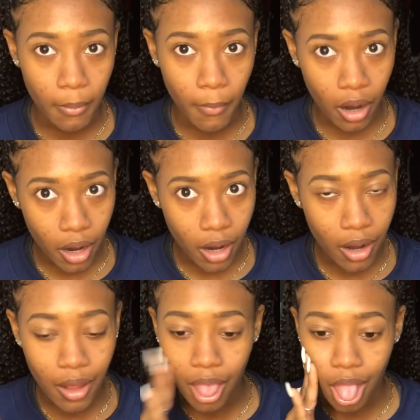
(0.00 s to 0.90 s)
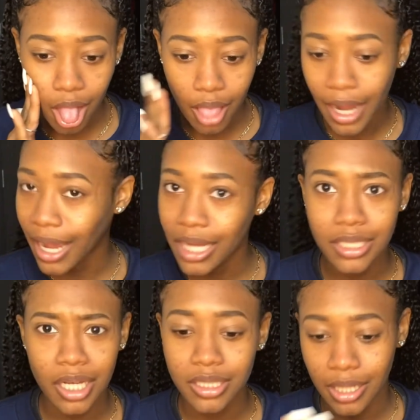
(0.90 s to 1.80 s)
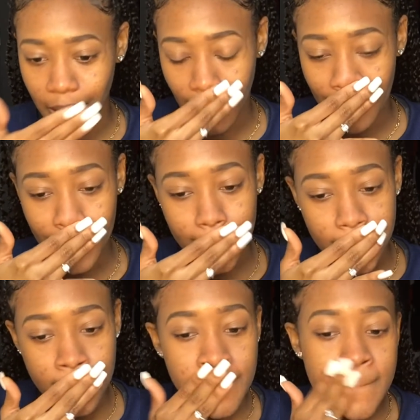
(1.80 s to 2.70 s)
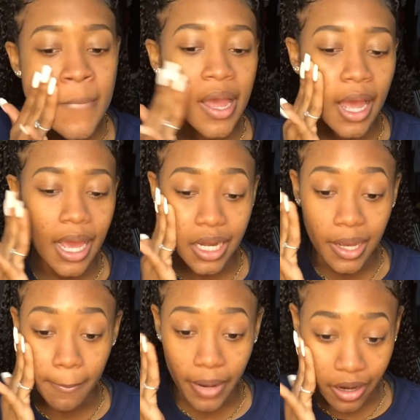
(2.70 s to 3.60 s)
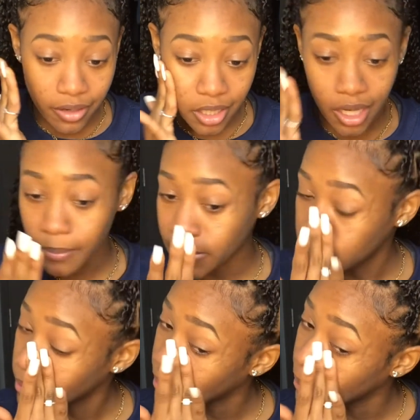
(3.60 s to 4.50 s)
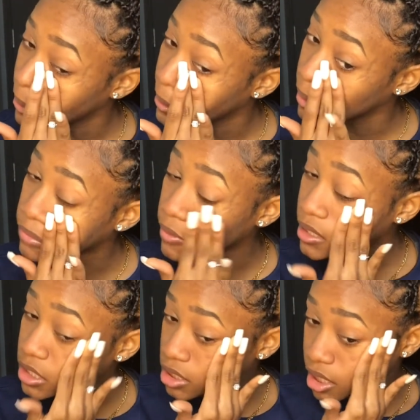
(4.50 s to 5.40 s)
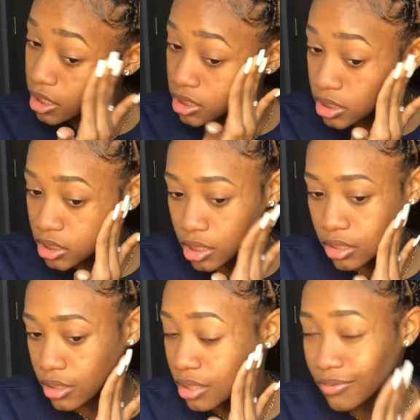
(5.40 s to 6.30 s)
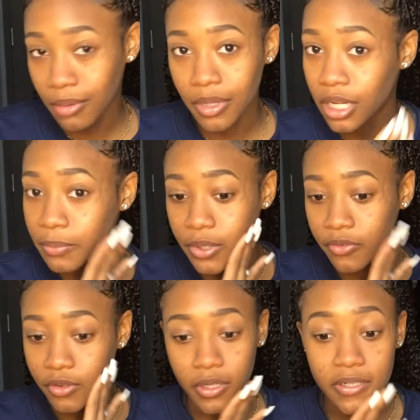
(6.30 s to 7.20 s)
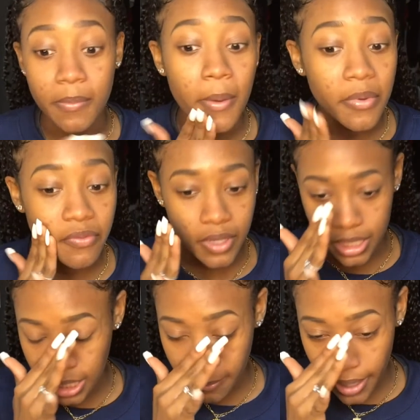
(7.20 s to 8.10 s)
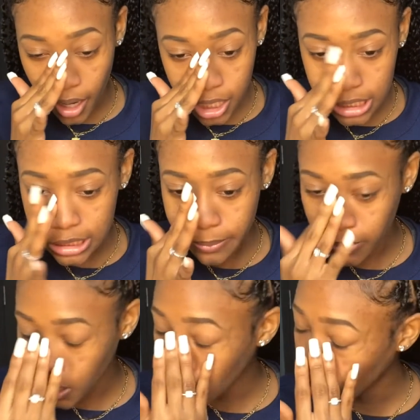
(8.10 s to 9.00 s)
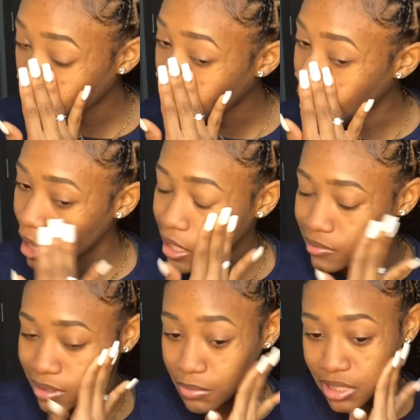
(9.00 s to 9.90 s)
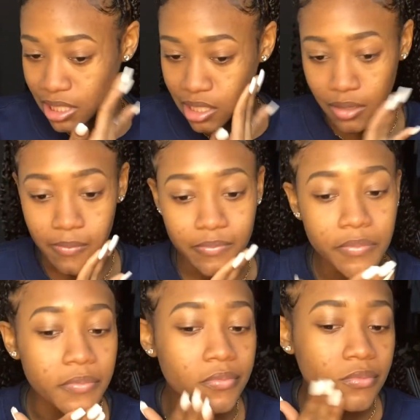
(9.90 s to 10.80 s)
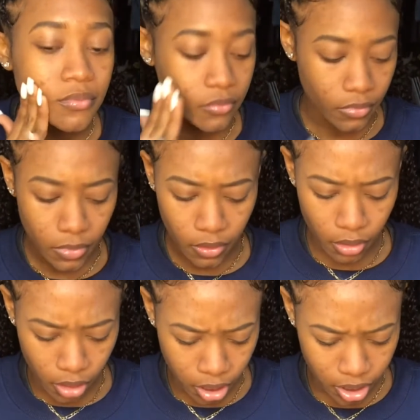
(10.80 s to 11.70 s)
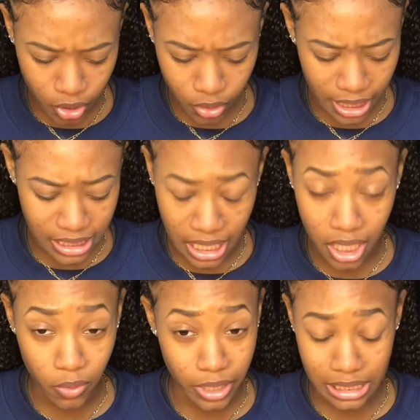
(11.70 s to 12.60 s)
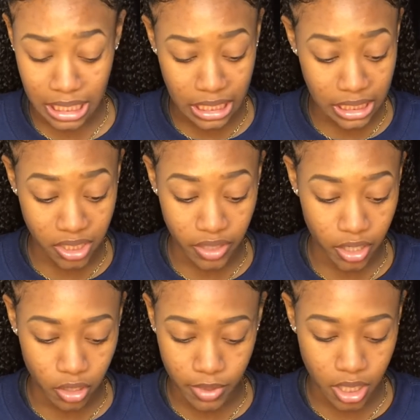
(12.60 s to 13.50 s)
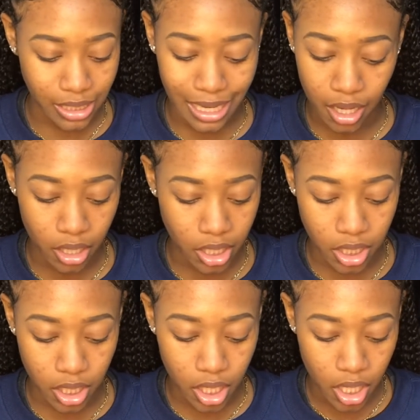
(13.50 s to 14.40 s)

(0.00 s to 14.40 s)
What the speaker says: oh, I can't talk today. And a barrier between the foundation and your skin. Even though I don't put the foundation on my face, I may honestly pray so my skin don't get any worse than it is right now, because I cannot deal.